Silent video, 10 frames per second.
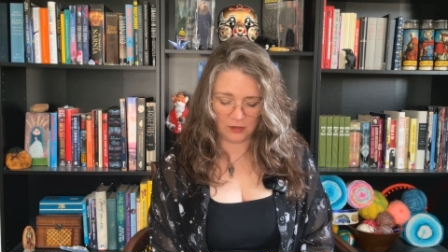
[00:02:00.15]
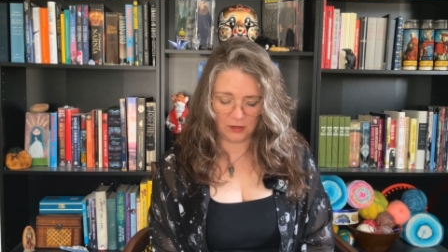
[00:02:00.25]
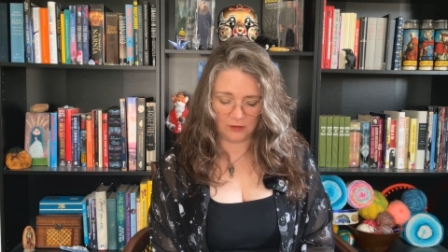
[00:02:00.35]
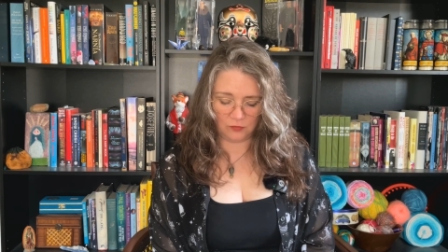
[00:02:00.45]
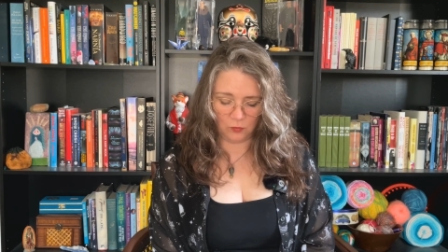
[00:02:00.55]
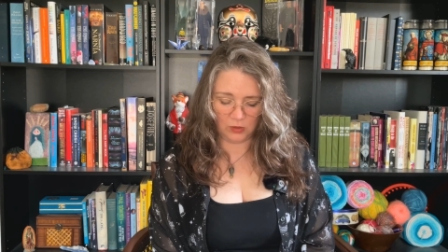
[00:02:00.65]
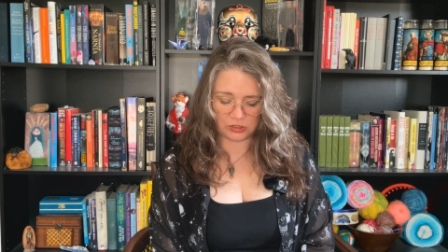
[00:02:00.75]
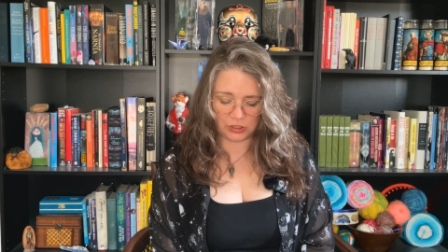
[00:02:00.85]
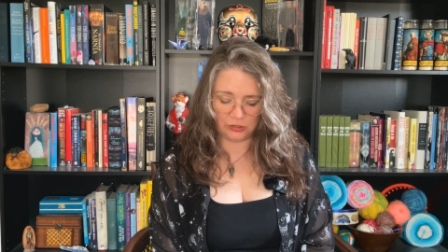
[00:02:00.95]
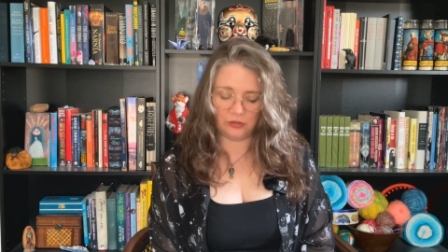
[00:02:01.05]
and for what
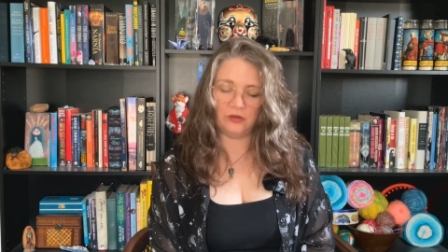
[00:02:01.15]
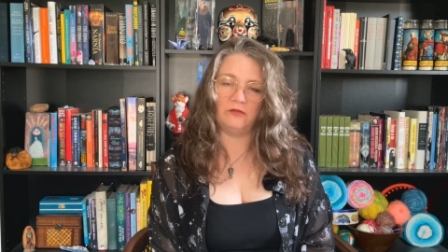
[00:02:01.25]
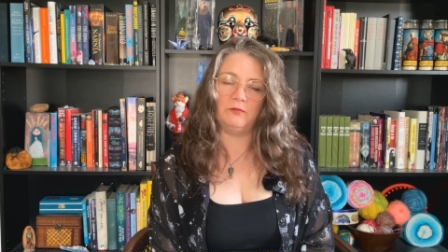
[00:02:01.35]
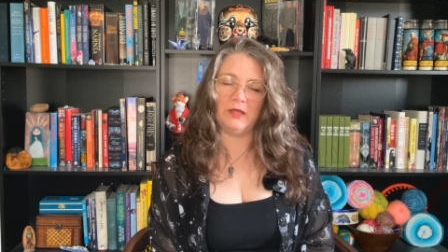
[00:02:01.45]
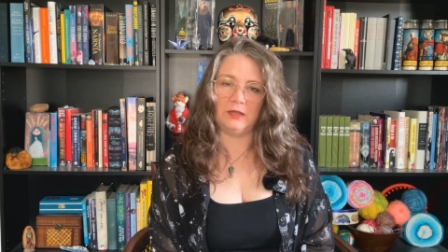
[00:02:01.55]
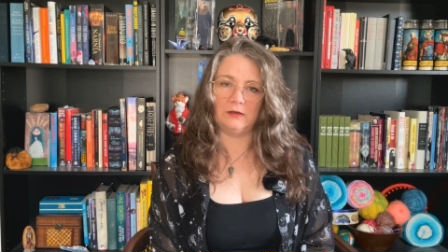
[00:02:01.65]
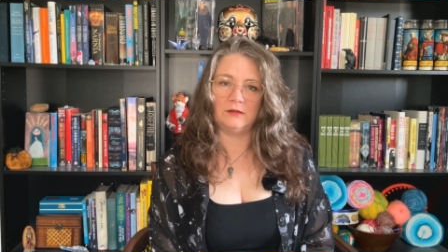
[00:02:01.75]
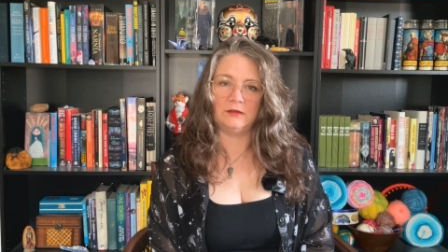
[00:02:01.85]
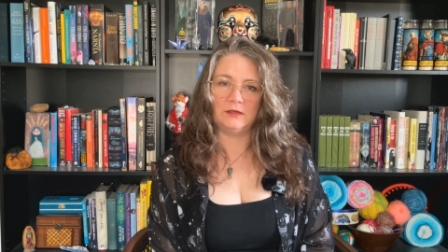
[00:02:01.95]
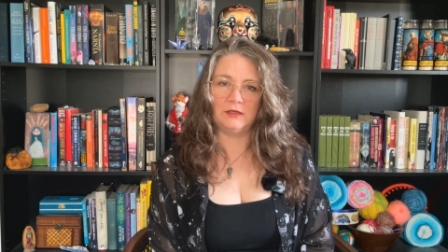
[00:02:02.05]
she could have been
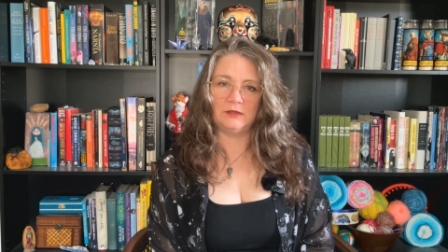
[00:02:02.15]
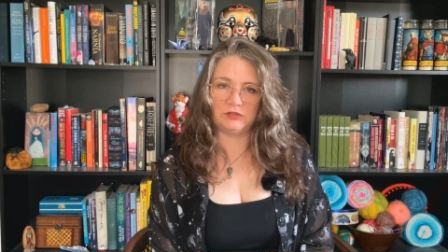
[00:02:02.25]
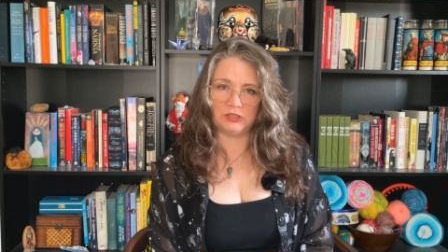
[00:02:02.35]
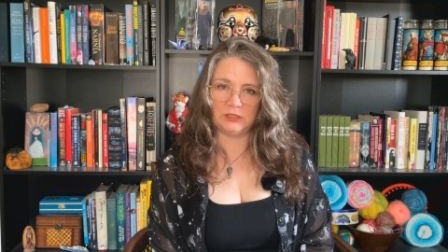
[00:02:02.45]
if she